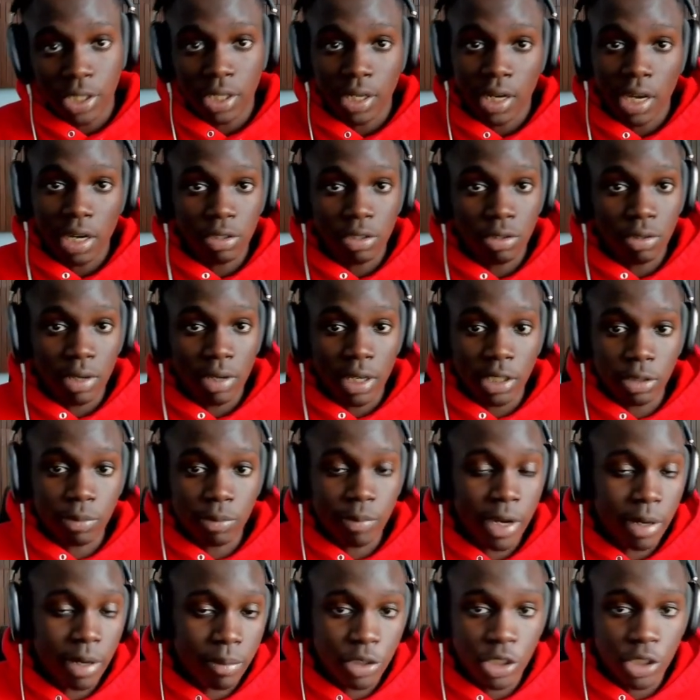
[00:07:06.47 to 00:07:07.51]
They kind of do like some
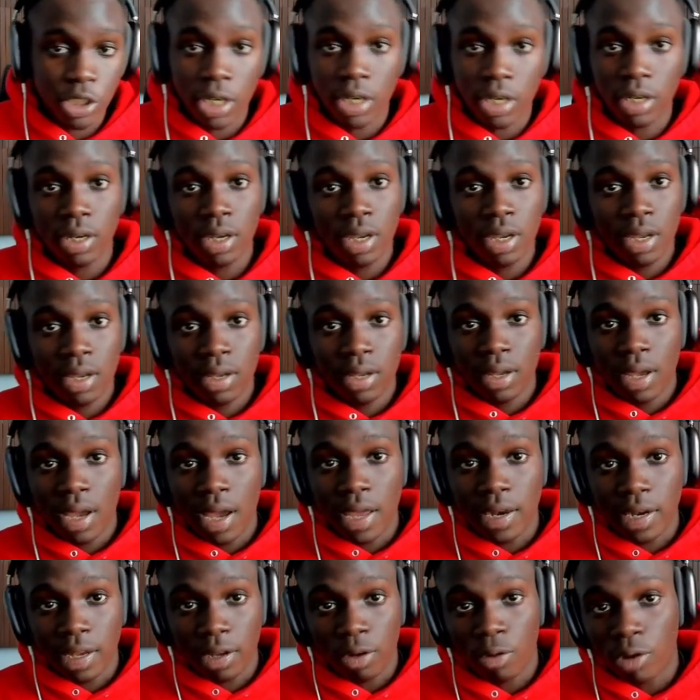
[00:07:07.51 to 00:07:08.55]
random shit
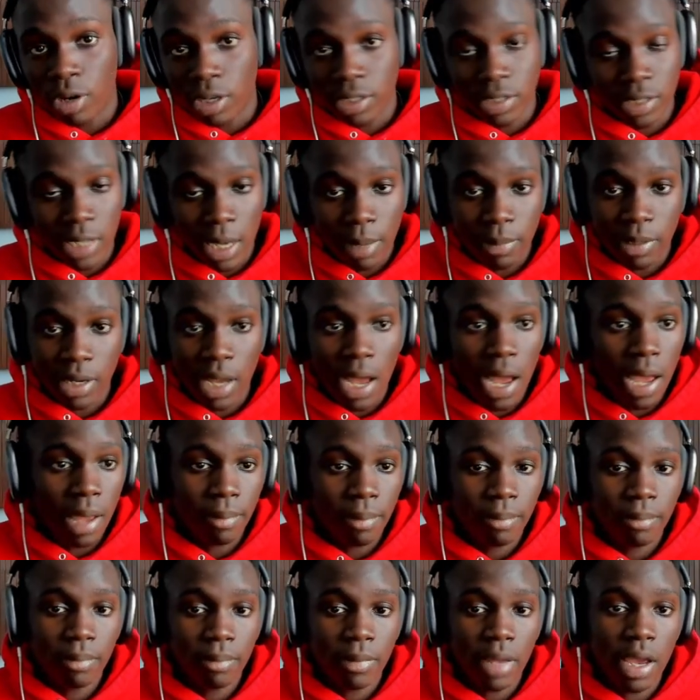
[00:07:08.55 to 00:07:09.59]
and they go in and scam the guy
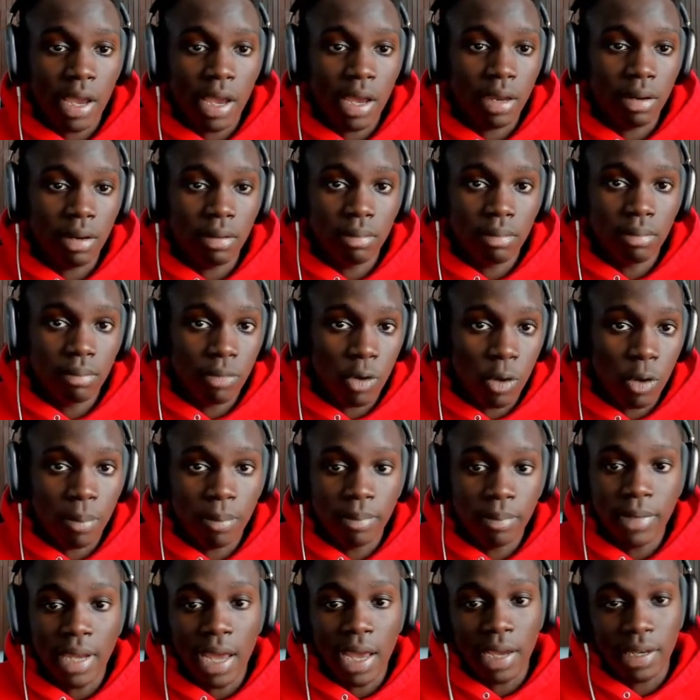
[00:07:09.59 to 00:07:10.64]
and boom,
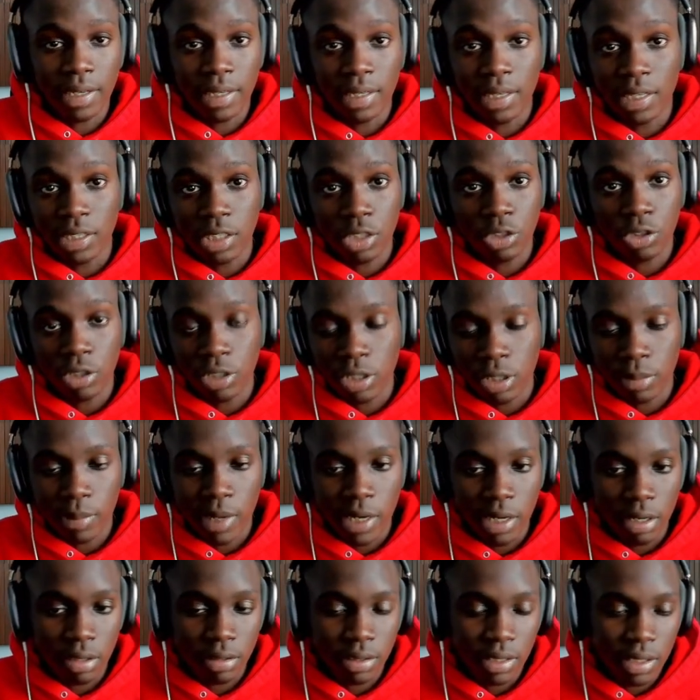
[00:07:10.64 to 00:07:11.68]
he doesn't trust
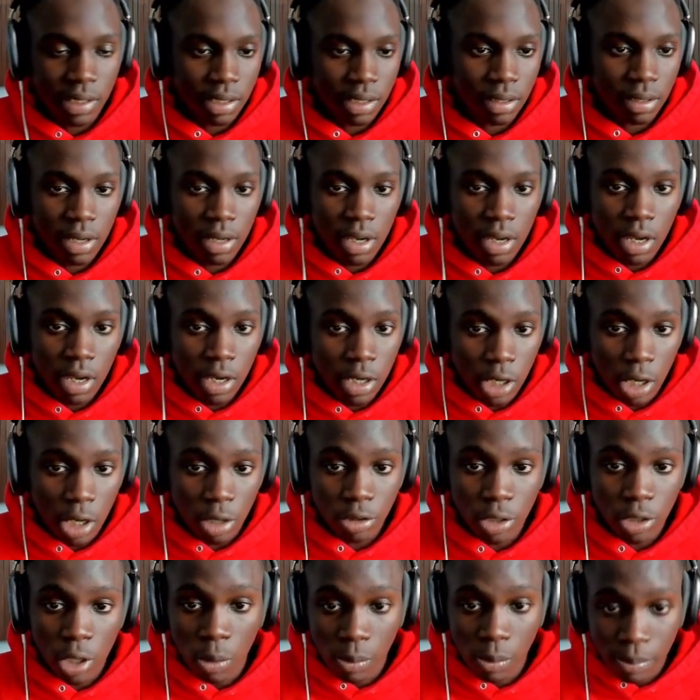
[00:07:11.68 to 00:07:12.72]
anybody else.
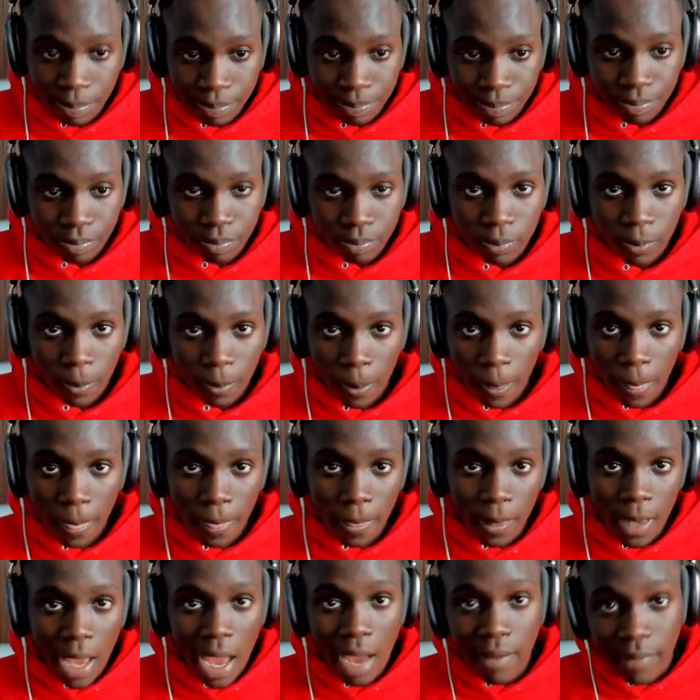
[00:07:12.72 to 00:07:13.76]
So
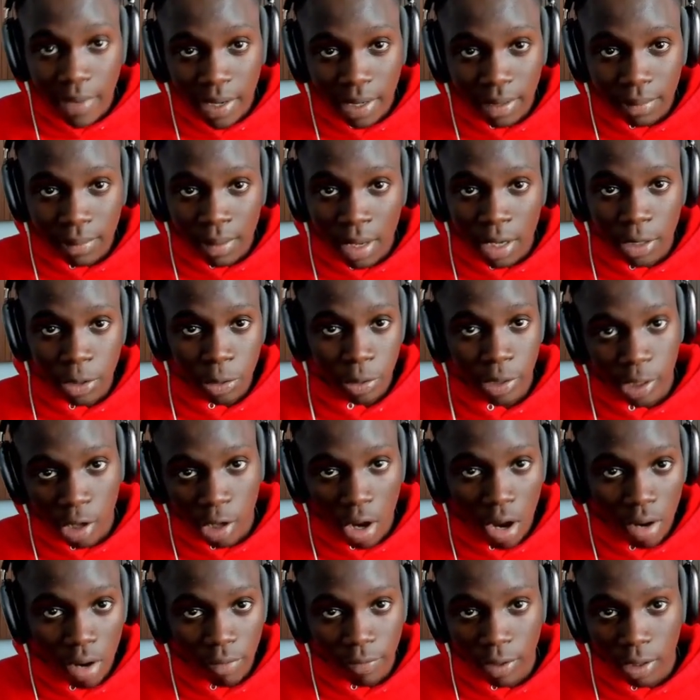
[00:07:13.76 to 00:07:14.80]
having a unique
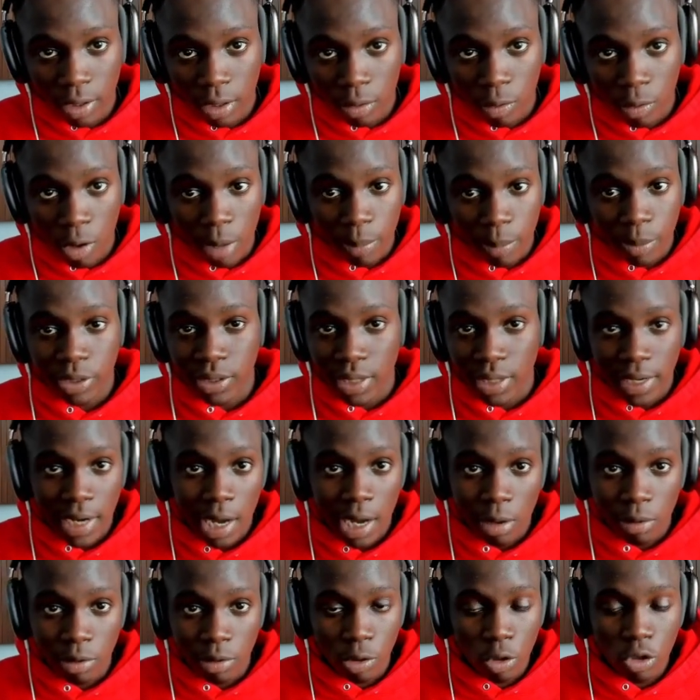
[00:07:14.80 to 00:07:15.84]
offer will help you stand
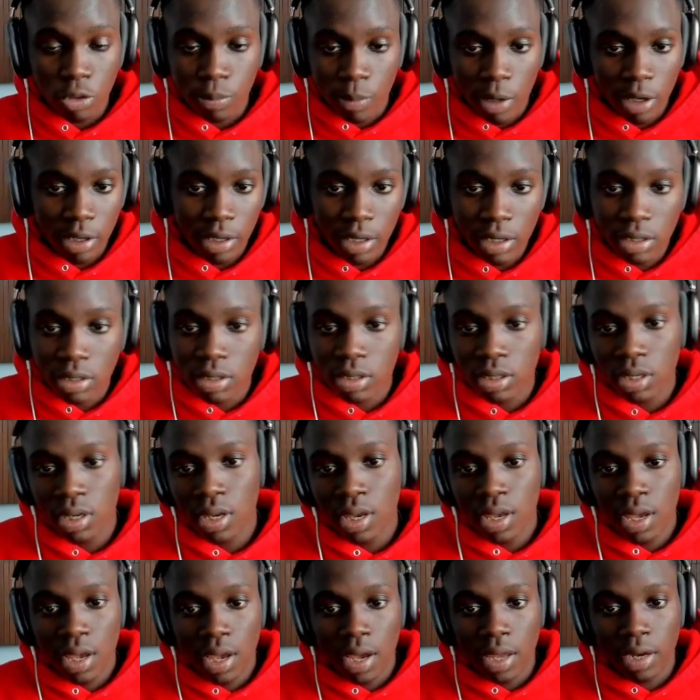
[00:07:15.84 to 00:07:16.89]
out in those markets,
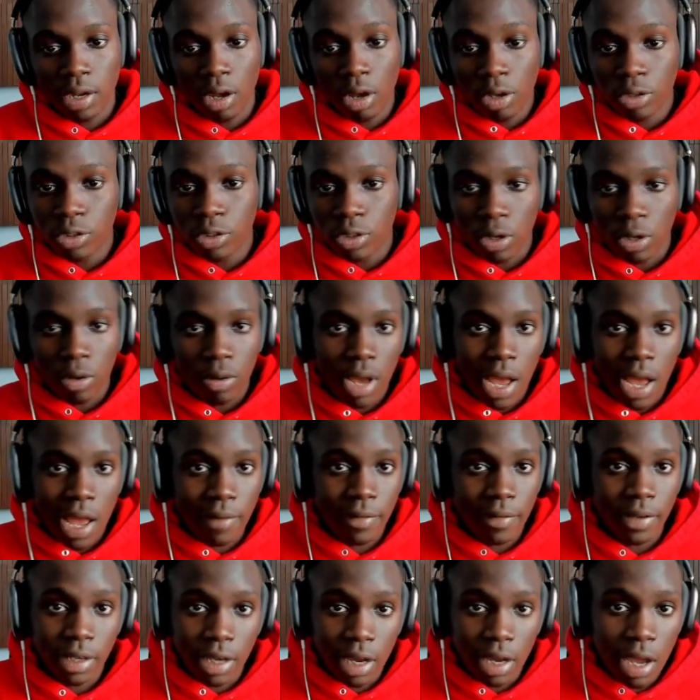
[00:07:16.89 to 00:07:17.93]
and also
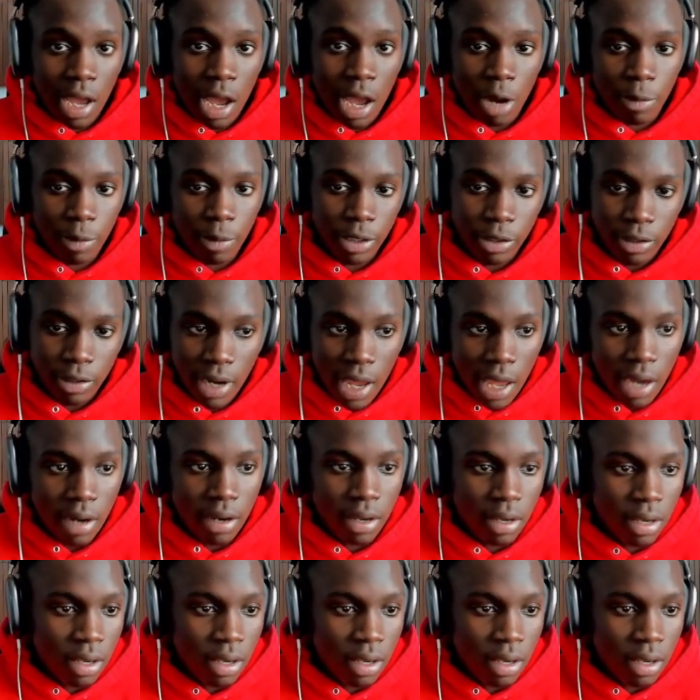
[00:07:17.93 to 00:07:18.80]
having a really good ad.